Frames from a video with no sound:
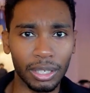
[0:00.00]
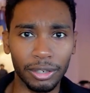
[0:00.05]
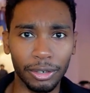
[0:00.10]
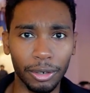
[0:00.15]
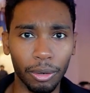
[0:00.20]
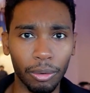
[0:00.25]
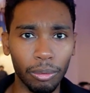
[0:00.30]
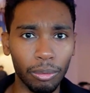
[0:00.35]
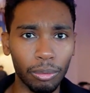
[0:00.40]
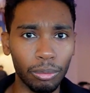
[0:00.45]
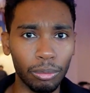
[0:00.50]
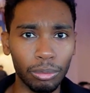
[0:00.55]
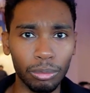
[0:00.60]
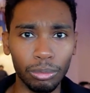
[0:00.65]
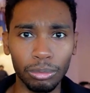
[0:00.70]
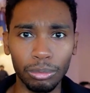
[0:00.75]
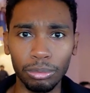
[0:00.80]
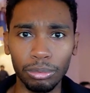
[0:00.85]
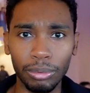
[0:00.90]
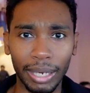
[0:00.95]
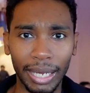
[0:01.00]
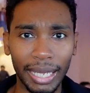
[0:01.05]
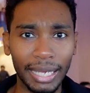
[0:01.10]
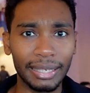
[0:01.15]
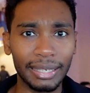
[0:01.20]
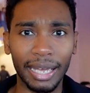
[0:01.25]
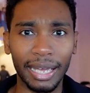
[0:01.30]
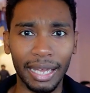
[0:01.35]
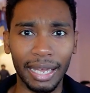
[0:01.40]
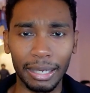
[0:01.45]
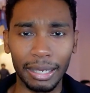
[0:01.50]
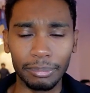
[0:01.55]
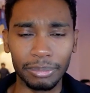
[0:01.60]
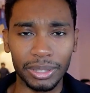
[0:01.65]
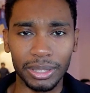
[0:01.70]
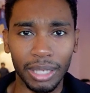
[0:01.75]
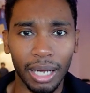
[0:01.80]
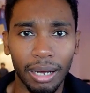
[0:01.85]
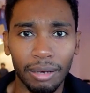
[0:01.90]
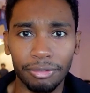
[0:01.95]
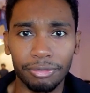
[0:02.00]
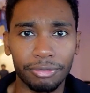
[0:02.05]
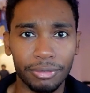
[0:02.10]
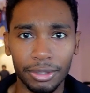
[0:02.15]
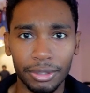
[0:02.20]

no in-game stuff.